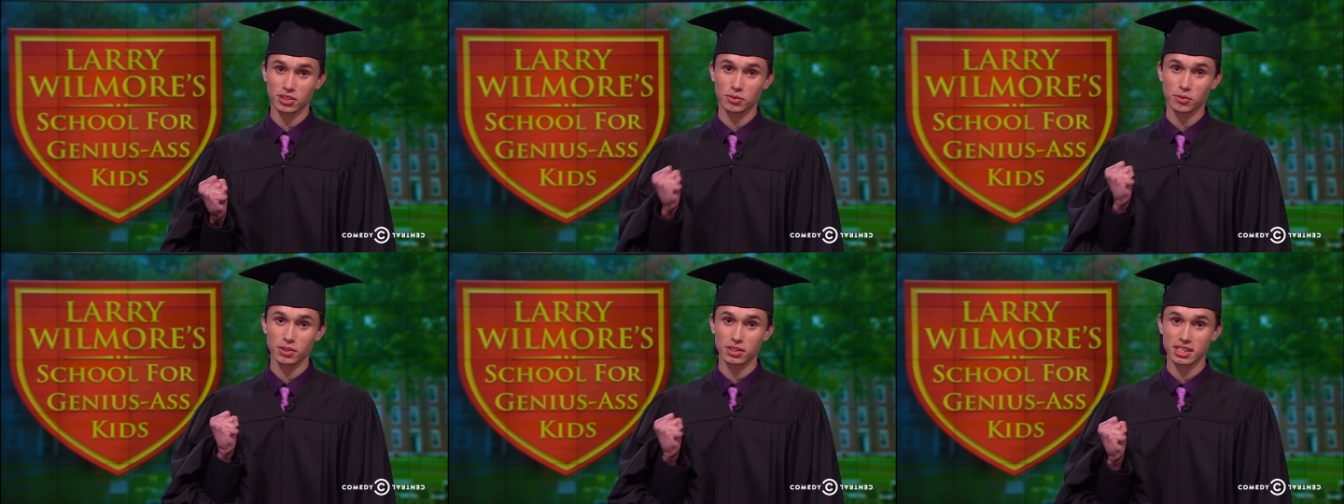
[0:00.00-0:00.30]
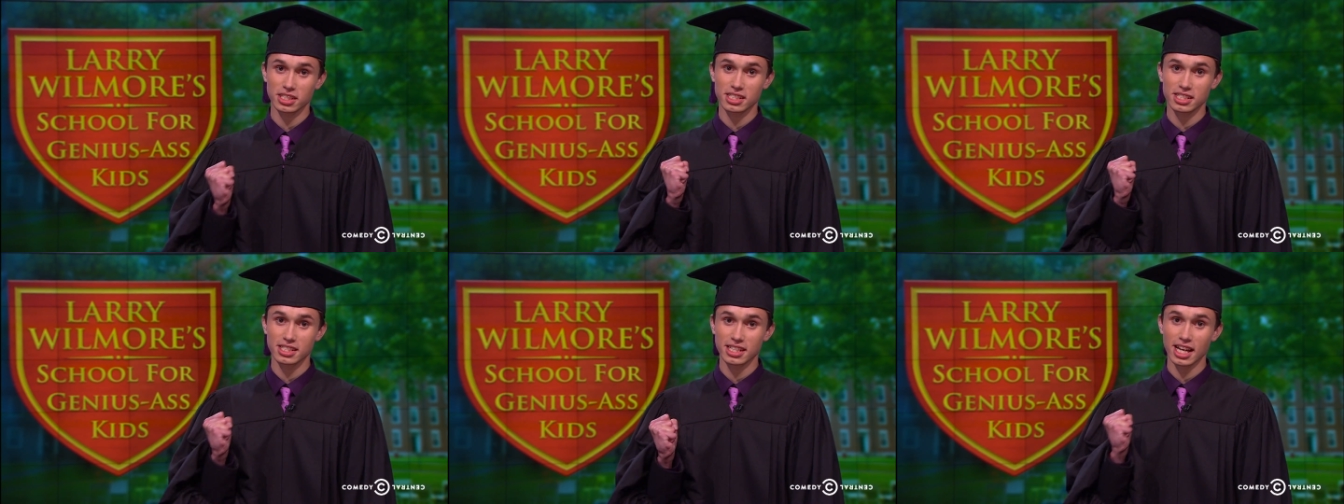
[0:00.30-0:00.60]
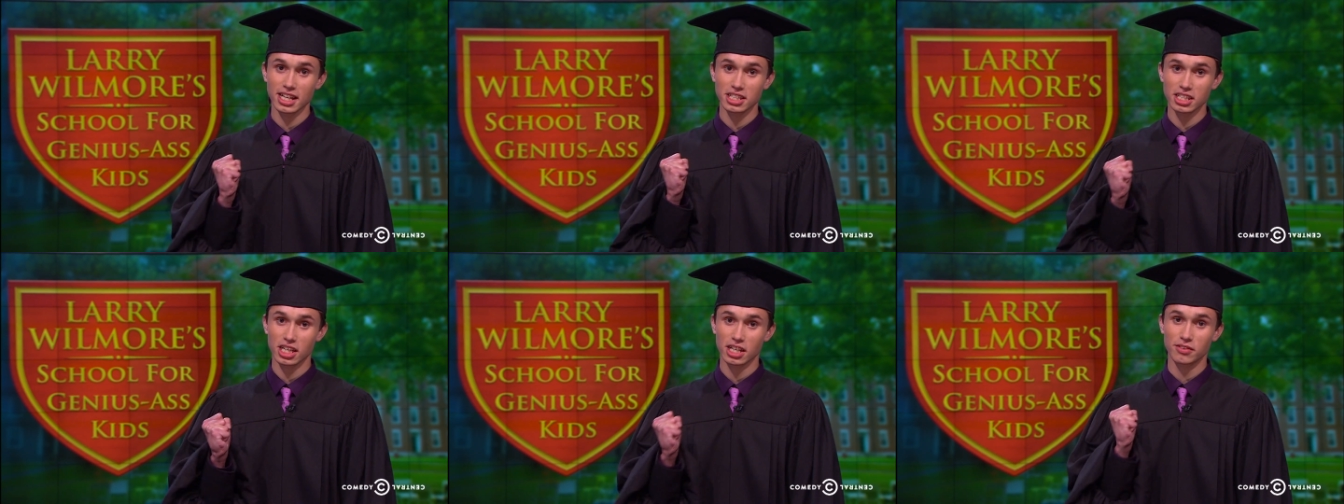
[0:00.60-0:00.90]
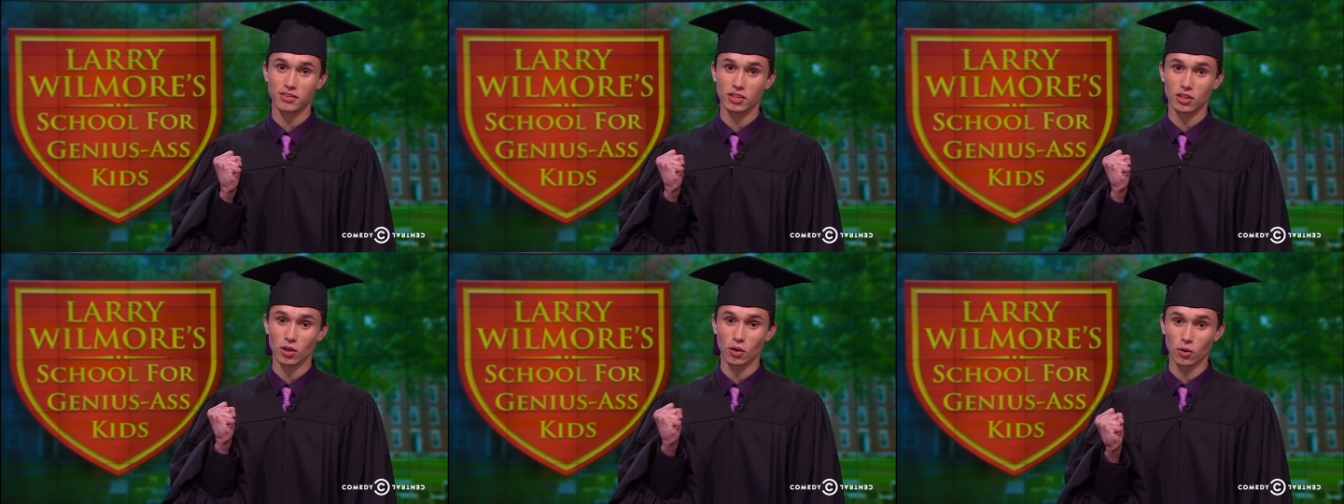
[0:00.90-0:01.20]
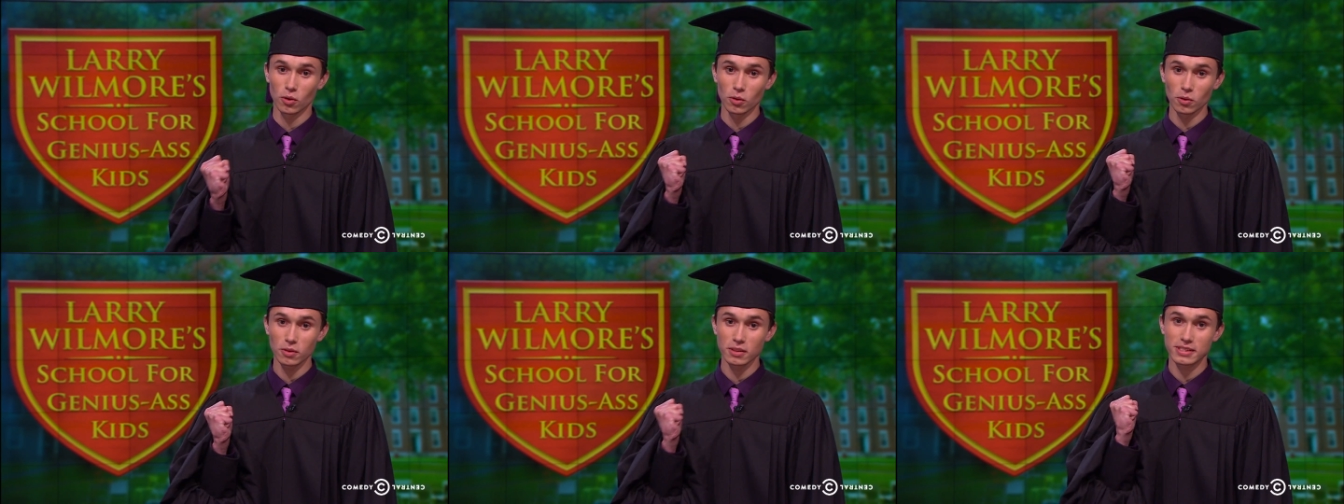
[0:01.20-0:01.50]
who wants to snatch it out of your
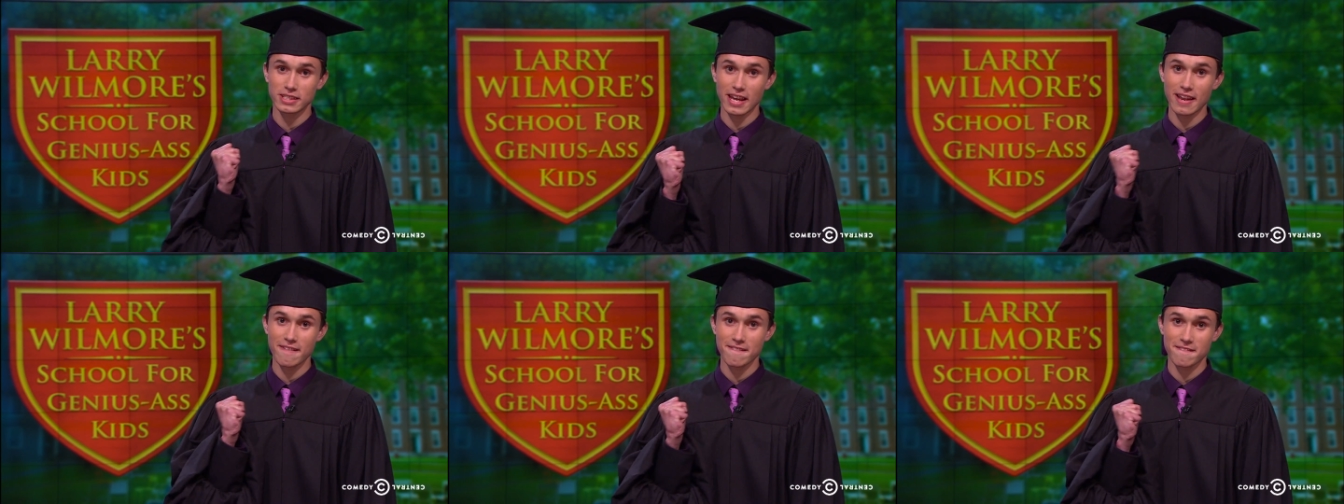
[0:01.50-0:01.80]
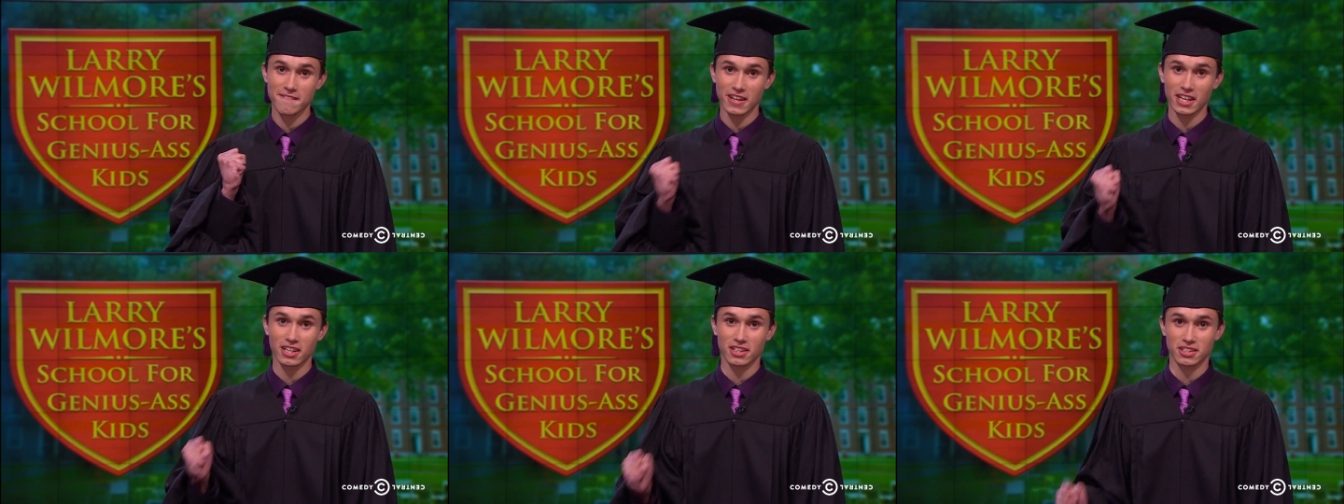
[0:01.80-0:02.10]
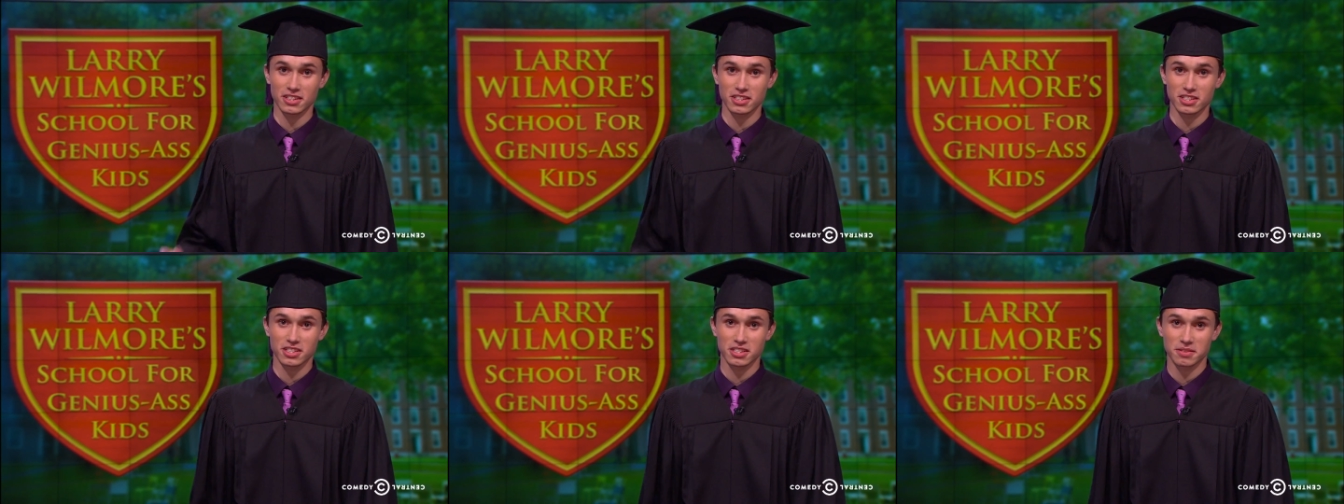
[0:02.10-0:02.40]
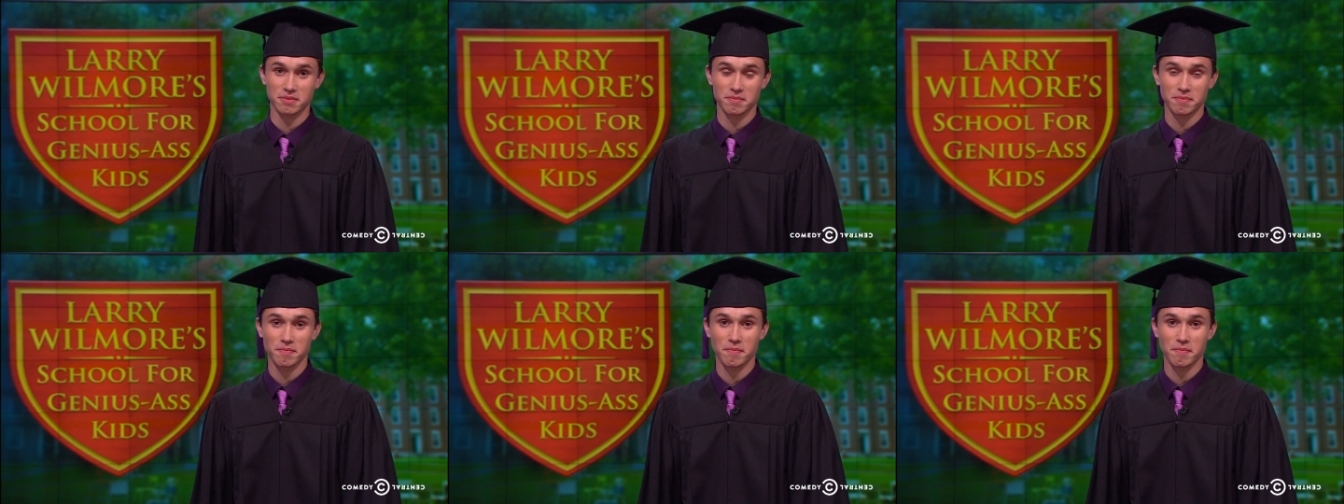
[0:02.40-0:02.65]
cold, dead fingers.